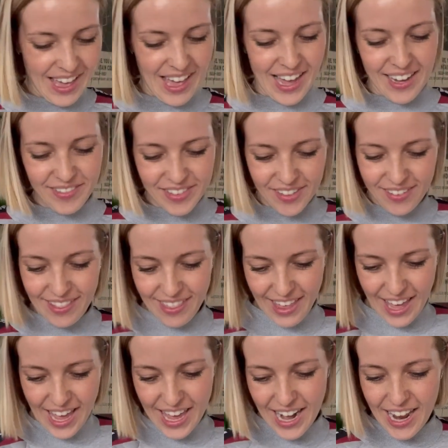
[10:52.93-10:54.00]
after
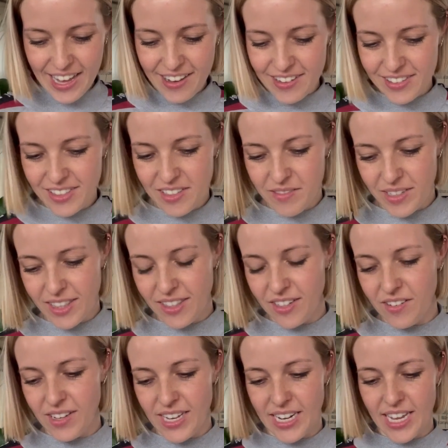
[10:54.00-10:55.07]
that, I also went
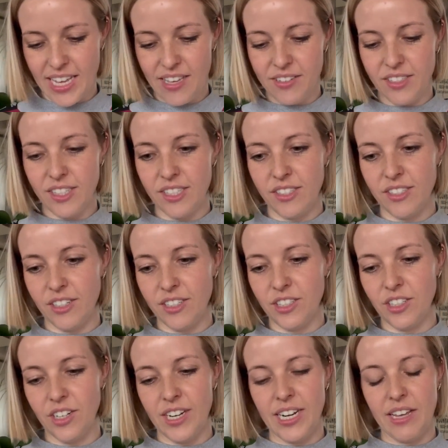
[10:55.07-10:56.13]
through and I used the
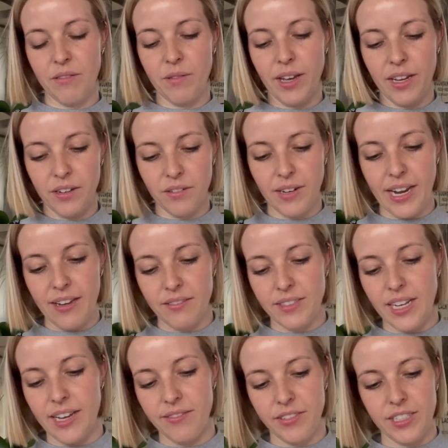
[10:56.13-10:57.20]
serger and I went around
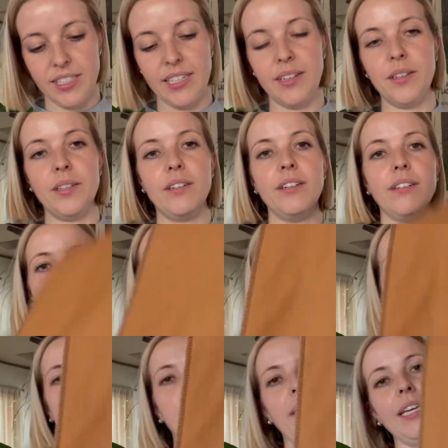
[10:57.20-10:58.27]
every single
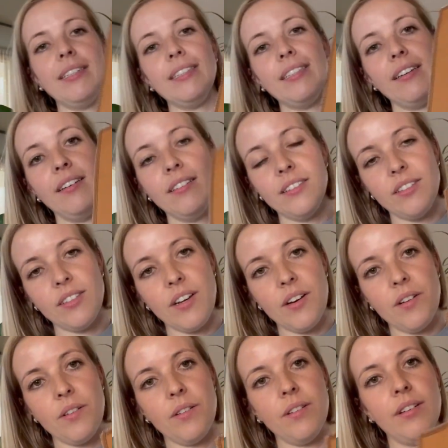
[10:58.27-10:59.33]
piece.
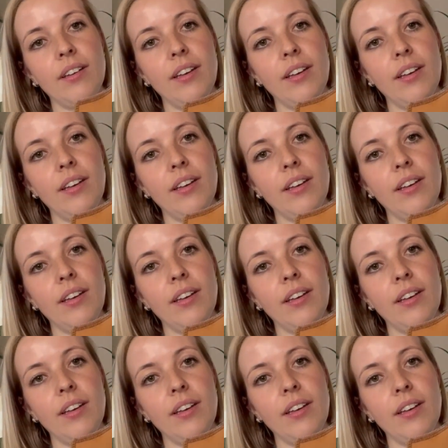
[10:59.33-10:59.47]
So